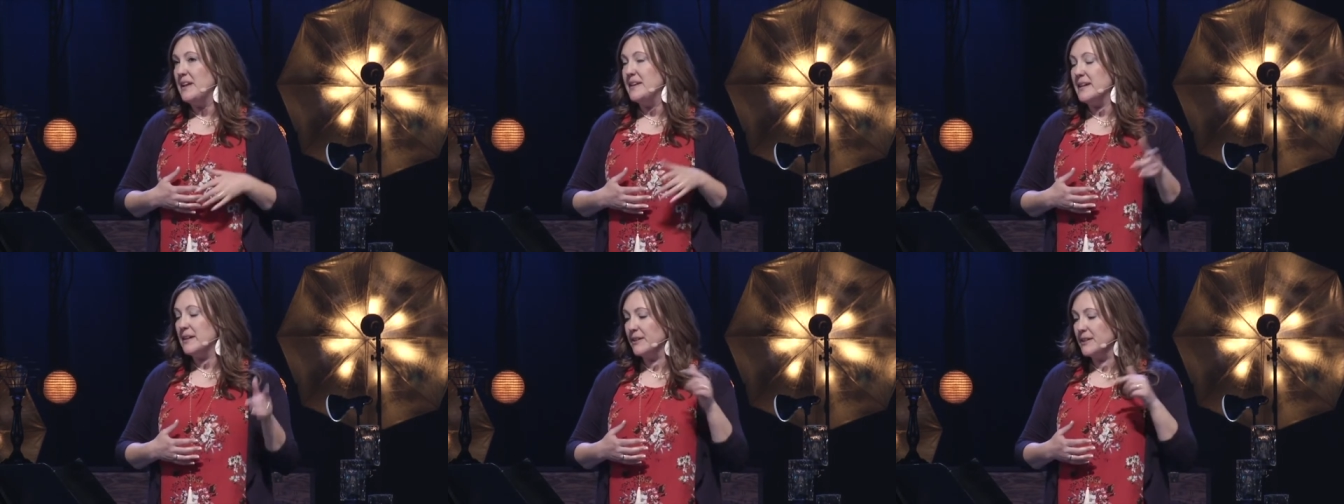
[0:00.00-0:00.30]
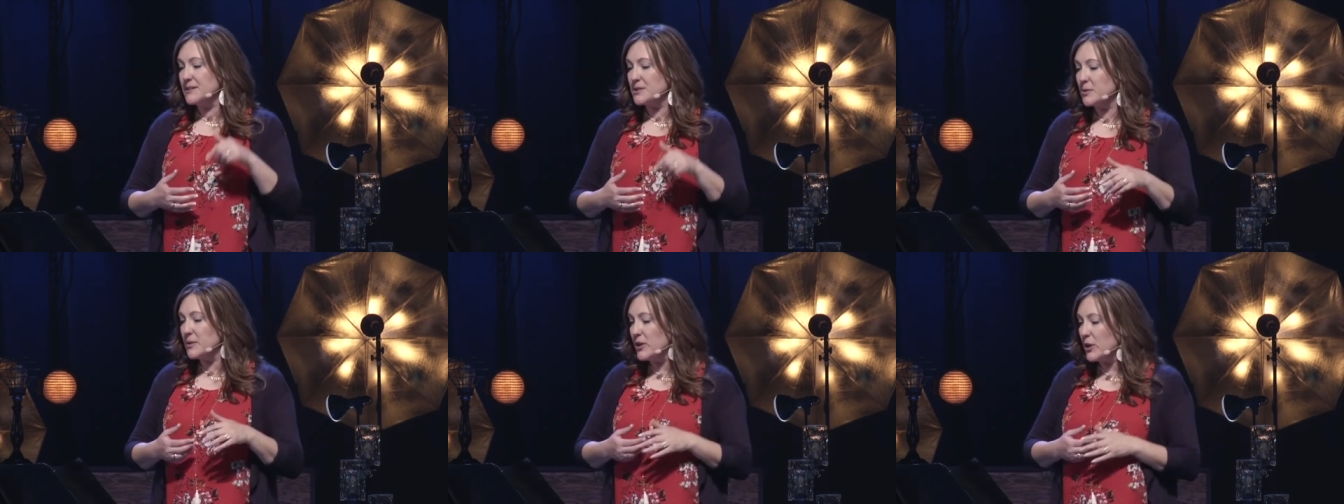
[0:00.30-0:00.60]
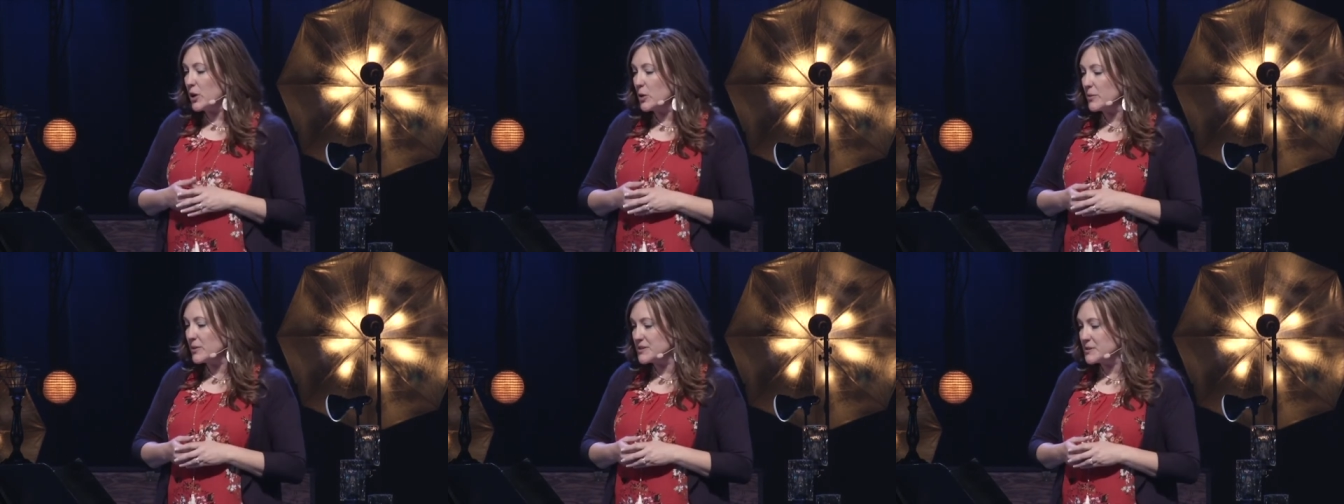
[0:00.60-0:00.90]
Now let's read
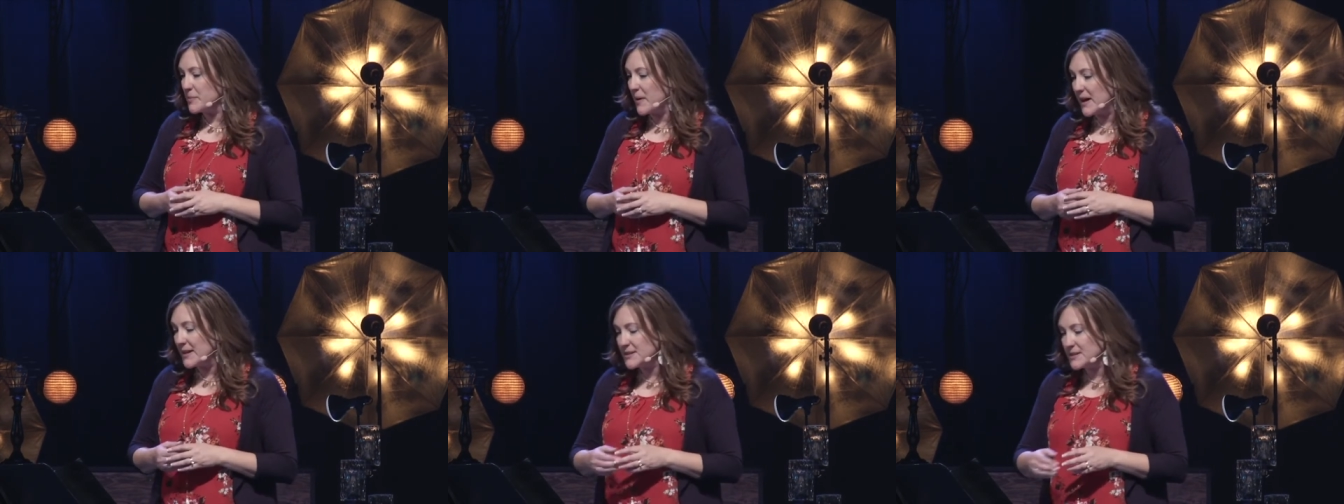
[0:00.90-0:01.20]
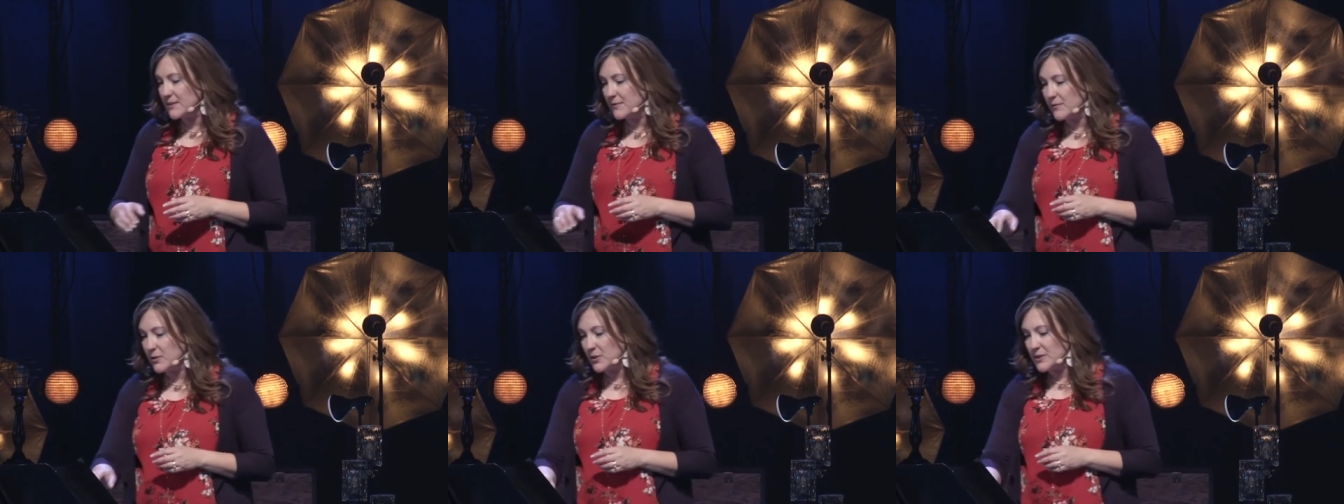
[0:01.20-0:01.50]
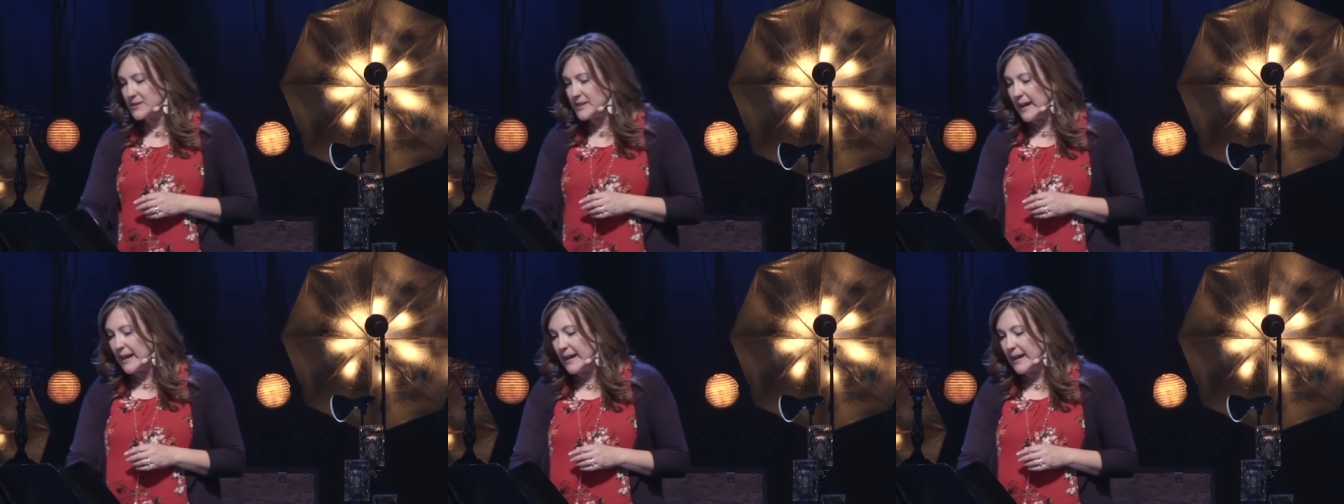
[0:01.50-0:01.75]
her response in verse